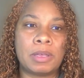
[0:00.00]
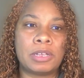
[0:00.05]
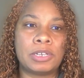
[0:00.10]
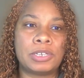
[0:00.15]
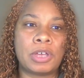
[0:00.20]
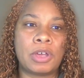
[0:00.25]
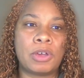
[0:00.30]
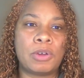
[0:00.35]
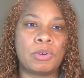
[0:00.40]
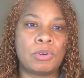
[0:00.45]

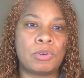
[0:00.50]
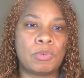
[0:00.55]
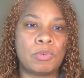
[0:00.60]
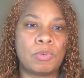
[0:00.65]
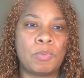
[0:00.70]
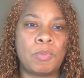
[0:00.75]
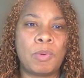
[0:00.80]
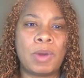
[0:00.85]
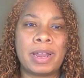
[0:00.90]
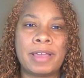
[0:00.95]
So,
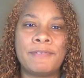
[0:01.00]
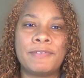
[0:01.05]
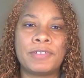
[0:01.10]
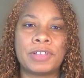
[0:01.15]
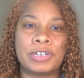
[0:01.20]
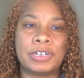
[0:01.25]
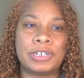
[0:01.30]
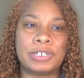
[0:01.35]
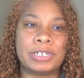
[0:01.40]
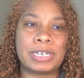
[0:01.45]
what I've
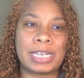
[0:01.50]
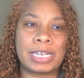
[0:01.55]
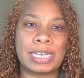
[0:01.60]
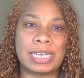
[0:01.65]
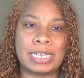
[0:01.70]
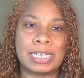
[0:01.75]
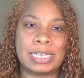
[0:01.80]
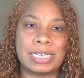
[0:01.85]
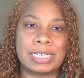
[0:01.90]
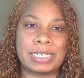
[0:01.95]
learned
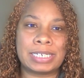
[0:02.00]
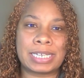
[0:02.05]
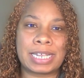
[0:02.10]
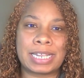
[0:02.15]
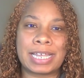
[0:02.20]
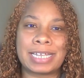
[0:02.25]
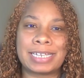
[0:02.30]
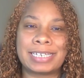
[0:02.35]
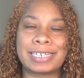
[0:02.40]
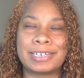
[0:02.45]
is
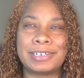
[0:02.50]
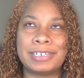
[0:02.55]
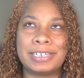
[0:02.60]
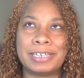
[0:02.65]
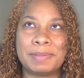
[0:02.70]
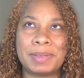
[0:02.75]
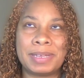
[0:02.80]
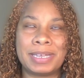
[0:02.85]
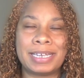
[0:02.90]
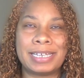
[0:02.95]
that skill
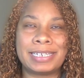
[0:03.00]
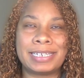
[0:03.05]
schema